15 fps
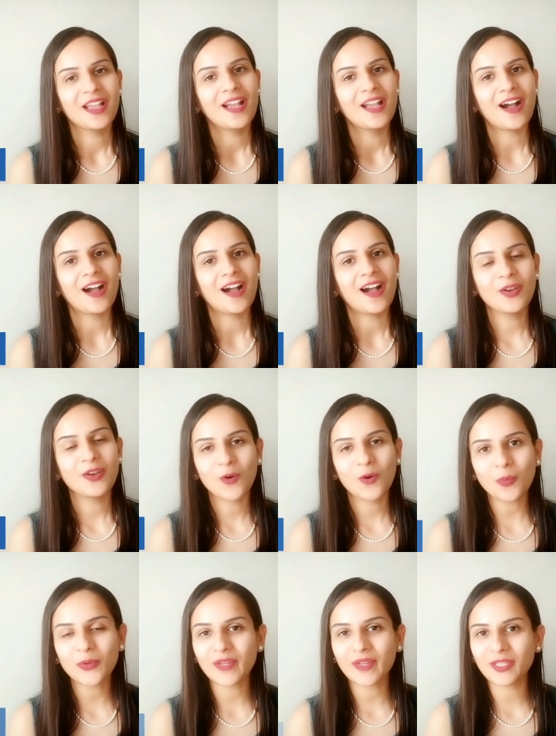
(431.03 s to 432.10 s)
I hope
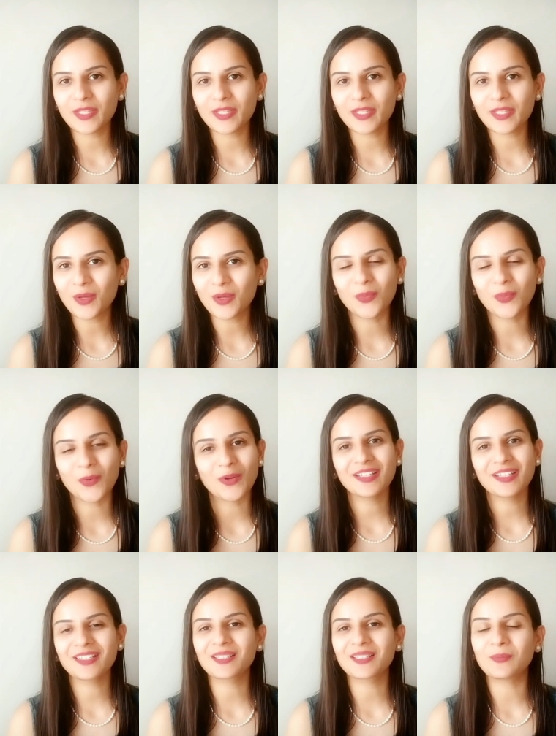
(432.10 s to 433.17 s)
you enjoyed watching
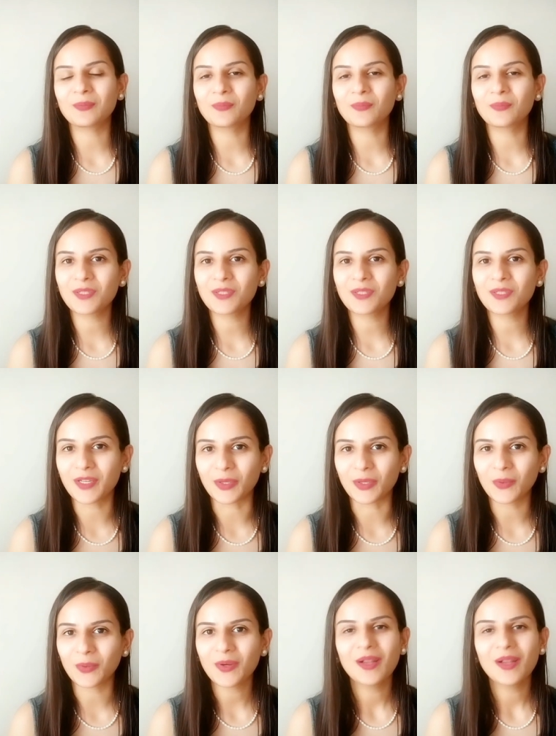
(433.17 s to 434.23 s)
this complete video,